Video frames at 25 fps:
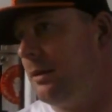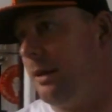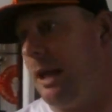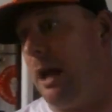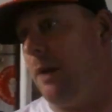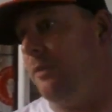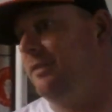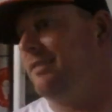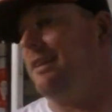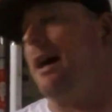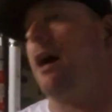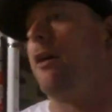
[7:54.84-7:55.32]

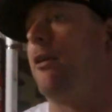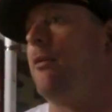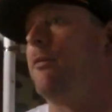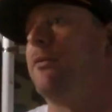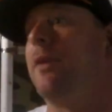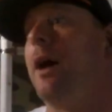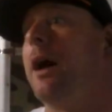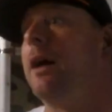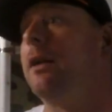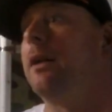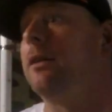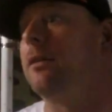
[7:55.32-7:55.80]
Now it's out
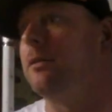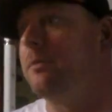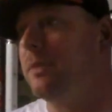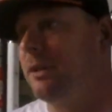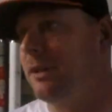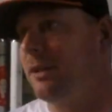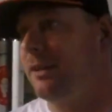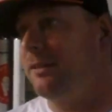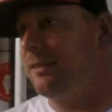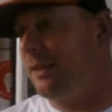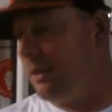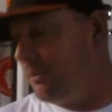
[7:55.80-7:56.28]
on vinyl
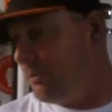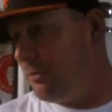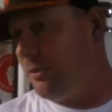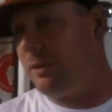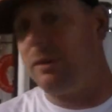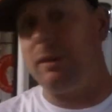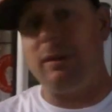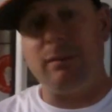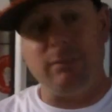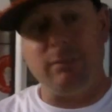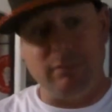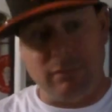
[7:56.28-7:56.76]
because Hen
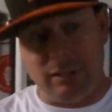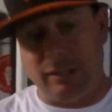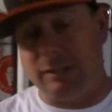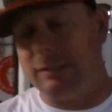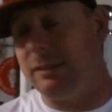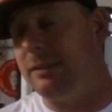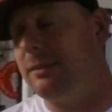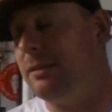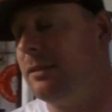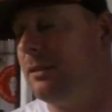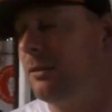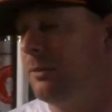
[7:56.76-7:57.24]
Boogie
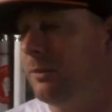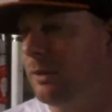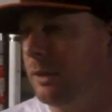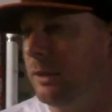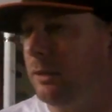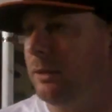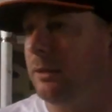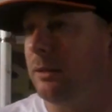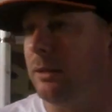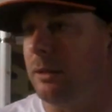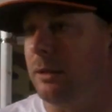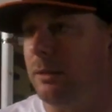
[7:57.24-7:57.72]
linked the deal
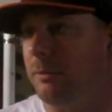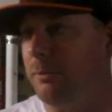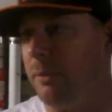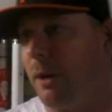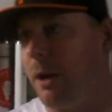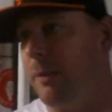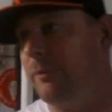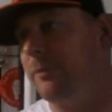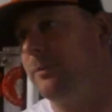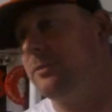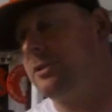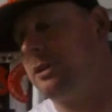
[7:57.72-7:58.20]
with
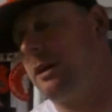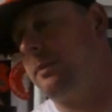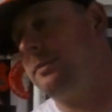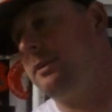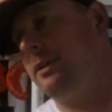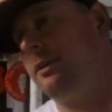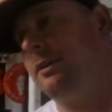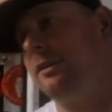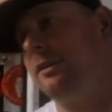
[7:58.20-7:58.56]
Bob from Chopped.